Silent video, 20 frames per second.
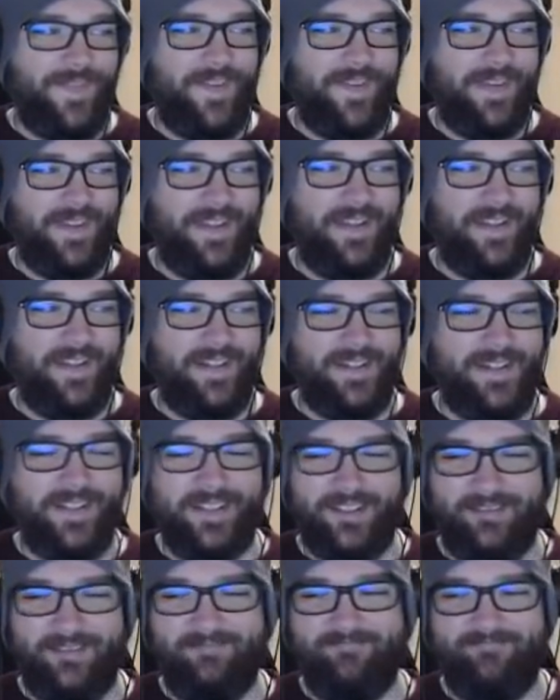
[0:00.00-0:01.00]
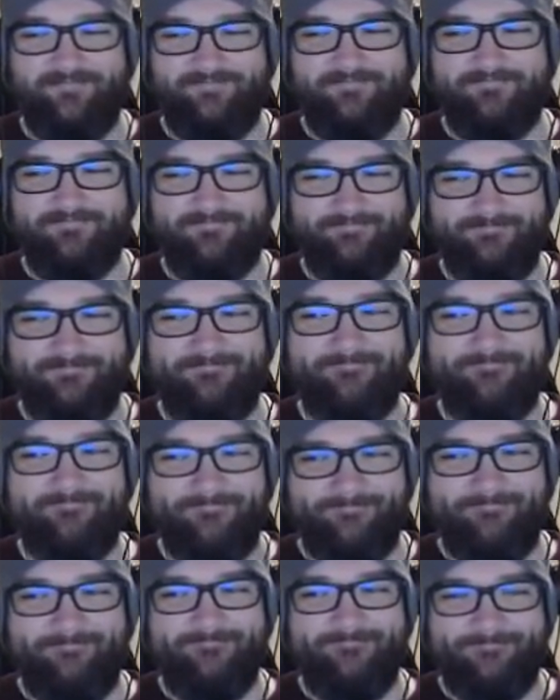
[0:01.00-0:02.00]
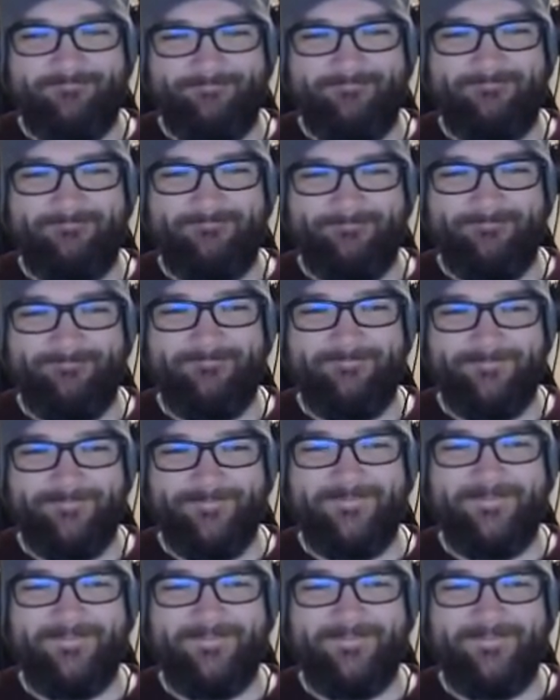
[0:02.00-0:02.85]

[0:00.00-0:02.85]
(silent)